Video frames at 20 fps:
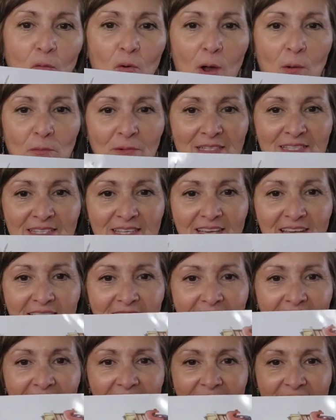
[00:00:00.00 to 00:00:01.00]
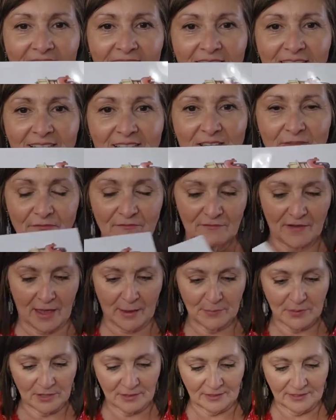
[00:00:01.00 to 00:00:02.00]
what was in this
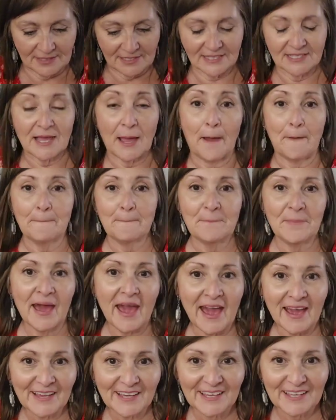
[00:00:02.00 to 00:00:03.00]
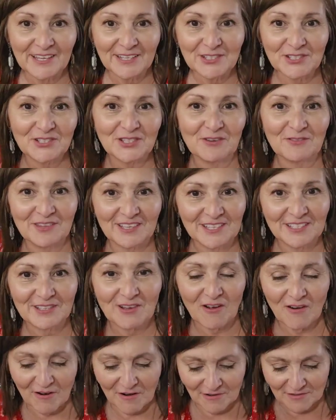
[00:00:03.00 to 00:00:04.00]
fabulous package. So these
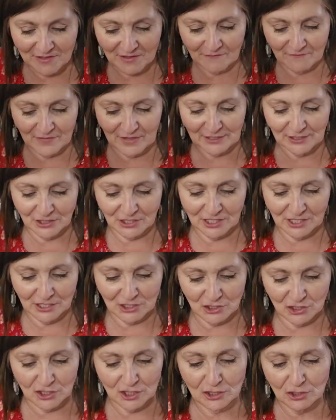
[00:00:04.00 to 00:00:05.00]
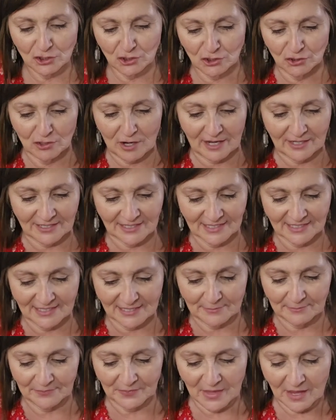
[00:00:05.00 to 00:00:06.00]
are the vintage trucks.
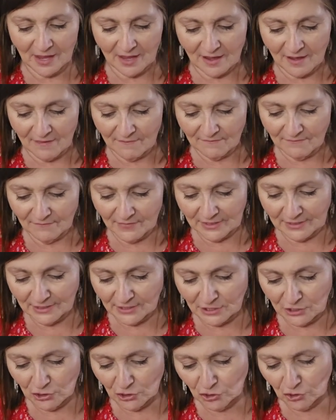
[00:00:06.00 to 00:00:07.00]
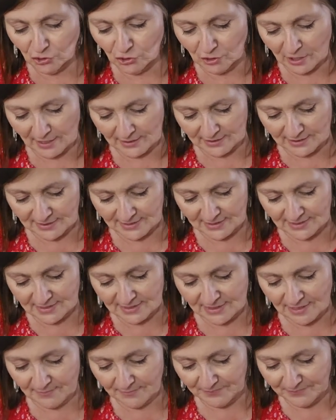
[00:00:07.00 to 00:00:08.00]
Vintage trucks.
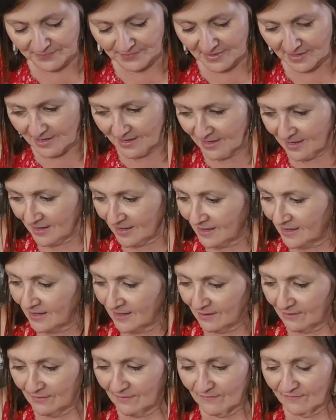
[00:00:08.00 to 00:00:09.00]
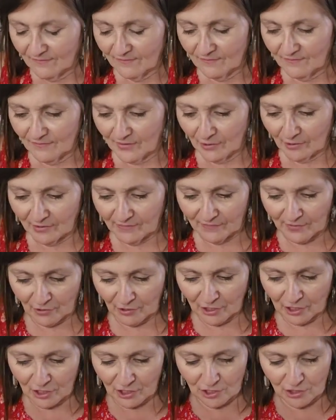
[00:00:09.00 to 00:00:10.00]
Very, very
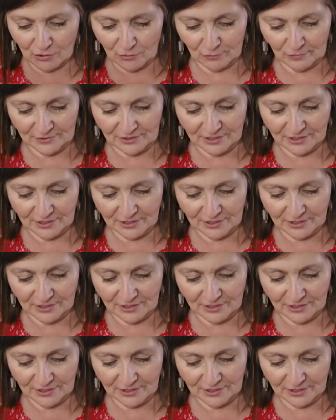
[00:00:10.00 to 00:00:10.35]
cute.